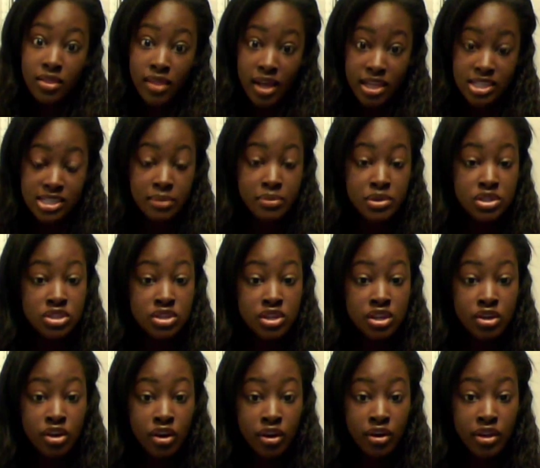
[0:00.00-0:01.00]
That's a
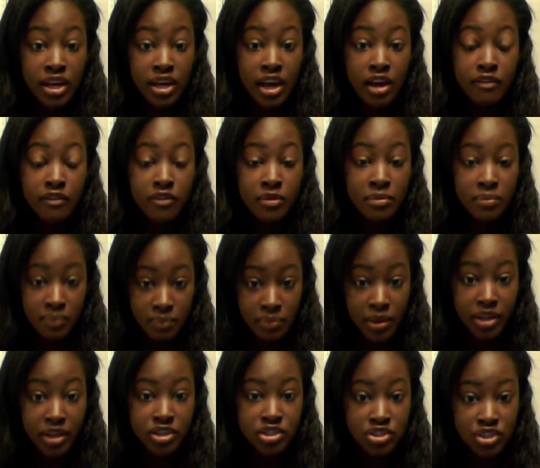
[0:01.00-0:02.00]
Brazilian curly hair from
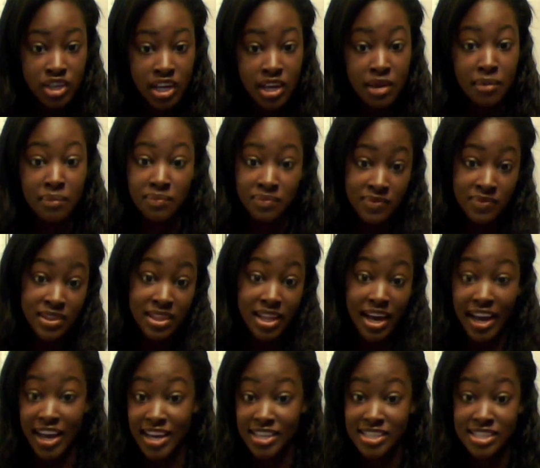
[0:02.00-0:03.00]
BellaDream.
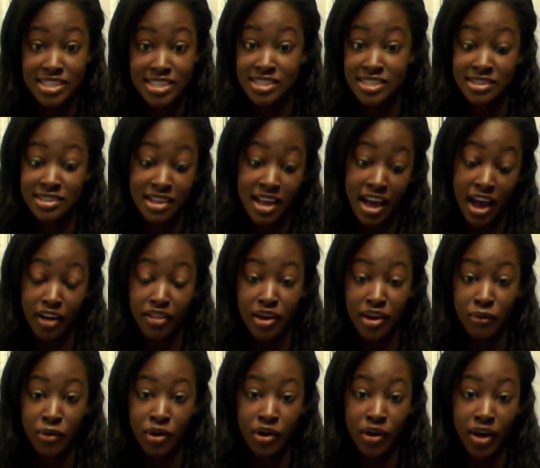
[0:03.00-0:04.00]
I guess it's how
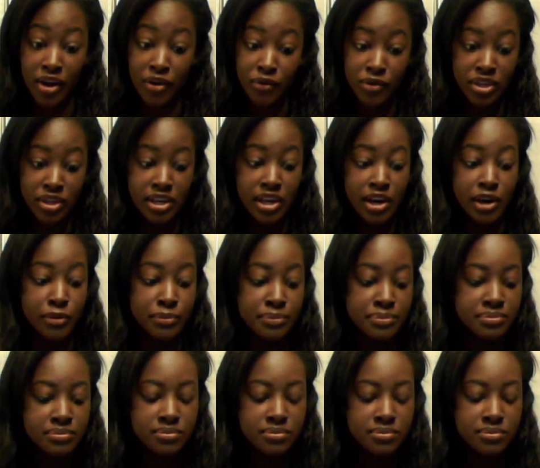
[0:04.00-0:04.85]
they roll. I don't really know.